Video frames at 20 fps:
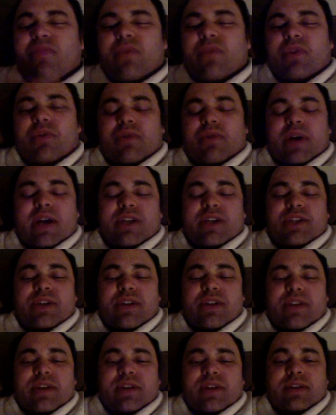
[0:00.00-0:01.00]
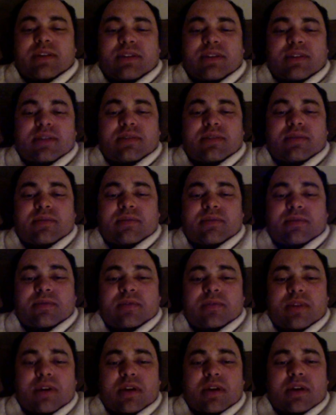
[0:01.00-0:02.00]
ration things and
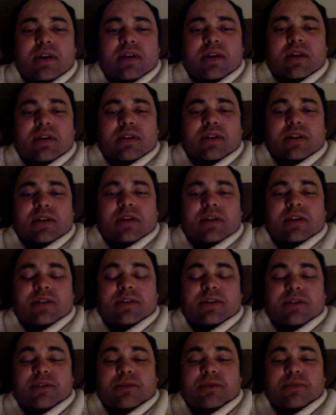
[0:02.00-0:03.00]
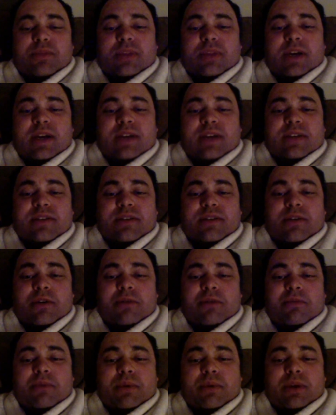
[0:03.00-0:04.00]
consume less,
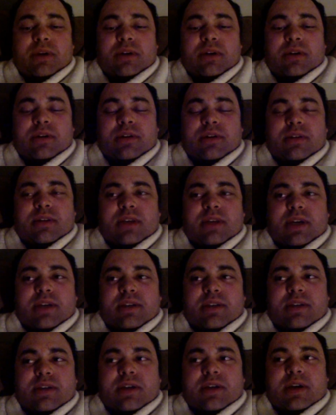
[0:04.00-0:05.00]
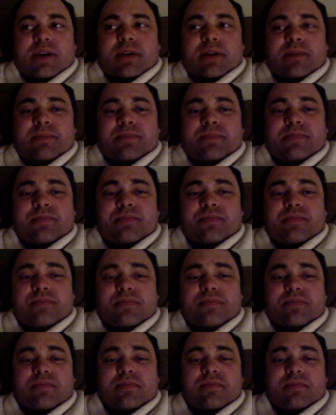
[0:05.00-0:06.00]
hoping that uh,
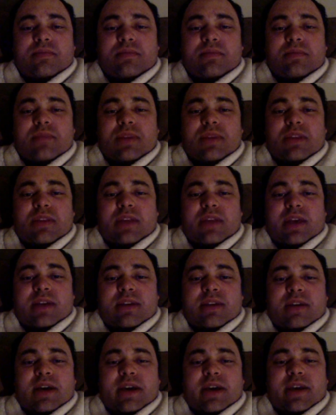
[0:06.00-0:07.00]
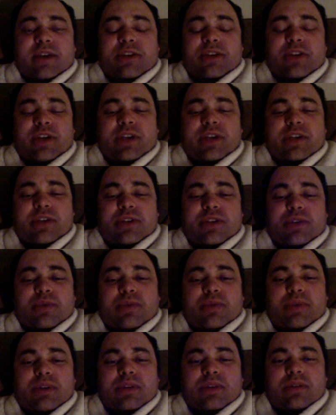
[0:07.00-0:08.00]
that diet change
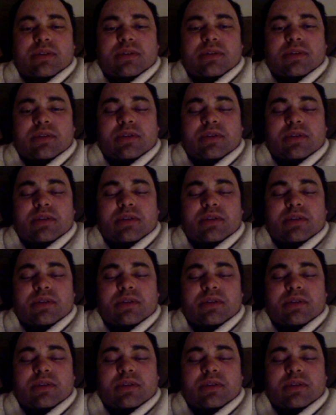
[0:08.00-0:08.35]
will